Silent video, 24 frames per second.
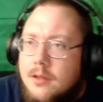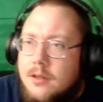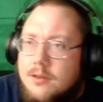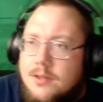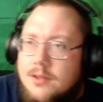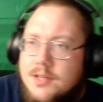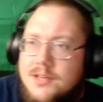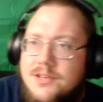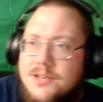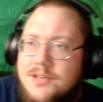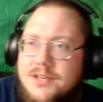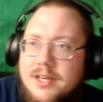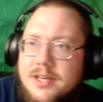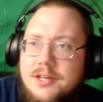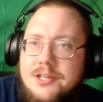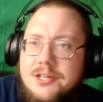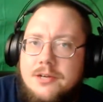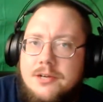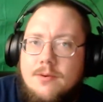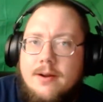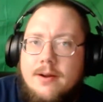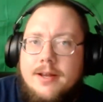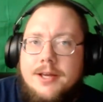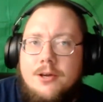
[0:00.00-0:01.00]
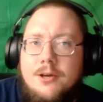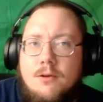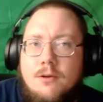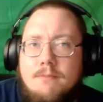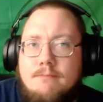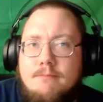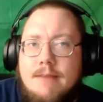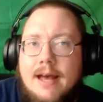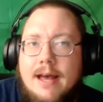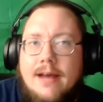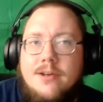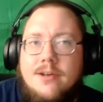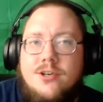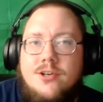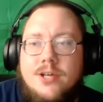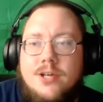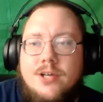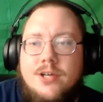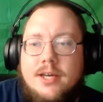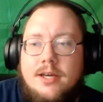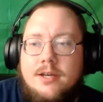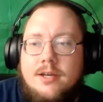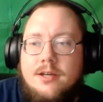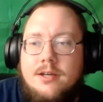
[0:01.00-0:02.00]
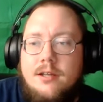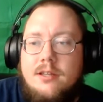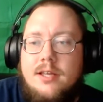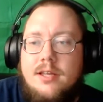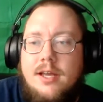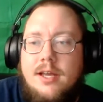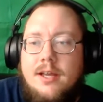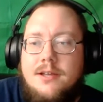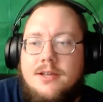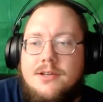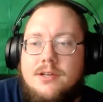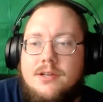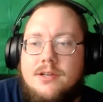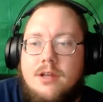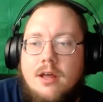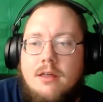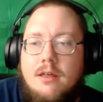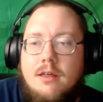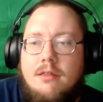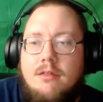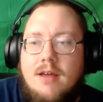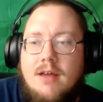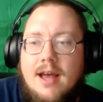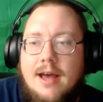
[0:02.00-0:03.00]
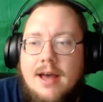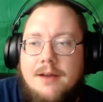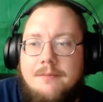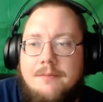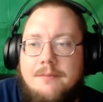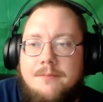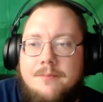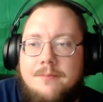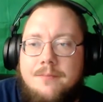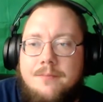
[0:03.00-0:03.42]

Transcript: this is integrating your magic into things that